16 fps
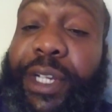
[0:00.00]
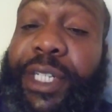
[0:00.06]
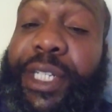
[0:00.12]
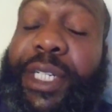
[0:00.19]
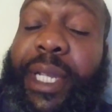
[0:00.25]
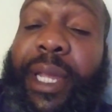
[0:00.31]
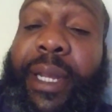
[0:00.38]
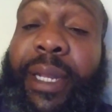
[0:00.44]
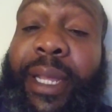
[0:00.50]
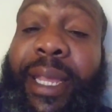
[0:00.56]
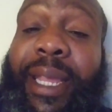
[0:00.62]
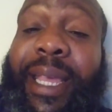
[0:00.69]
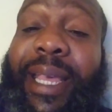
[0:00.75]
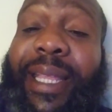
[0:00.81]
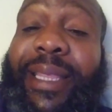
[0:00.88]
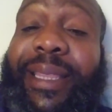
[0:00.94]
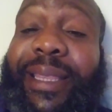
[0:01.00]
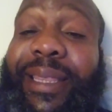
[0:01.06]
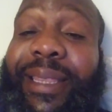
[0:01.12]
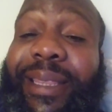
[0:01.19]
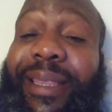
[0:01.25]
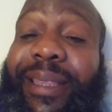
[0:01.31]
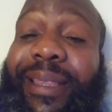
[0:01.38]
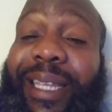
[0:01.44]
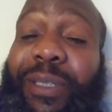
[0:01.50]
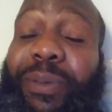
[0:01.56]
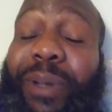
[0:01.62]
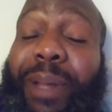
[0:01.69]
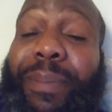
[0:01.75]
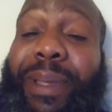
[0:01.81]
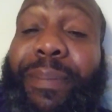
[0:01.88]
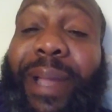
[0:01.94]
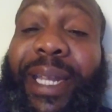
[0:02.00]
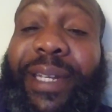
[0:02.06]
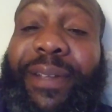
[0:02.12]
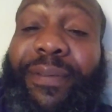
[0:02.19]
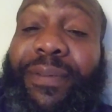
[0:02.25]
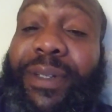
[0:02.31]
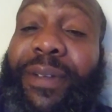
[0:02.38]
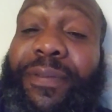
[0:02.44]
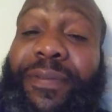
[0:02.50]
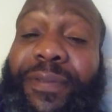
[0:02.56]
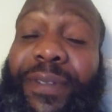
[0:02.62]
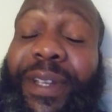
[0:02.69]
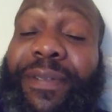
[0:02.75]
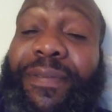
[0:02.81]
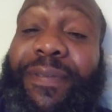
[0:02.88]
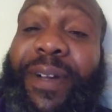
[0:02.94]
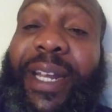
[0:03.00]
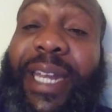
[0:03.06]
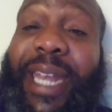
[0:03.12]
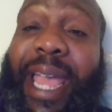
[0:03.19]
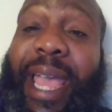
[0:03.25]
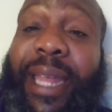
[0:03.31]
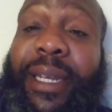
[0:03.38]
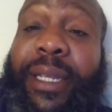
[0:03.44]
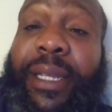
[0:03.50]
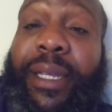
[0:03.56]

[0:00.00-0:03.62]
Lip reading: shit. That's what I mean by defund that.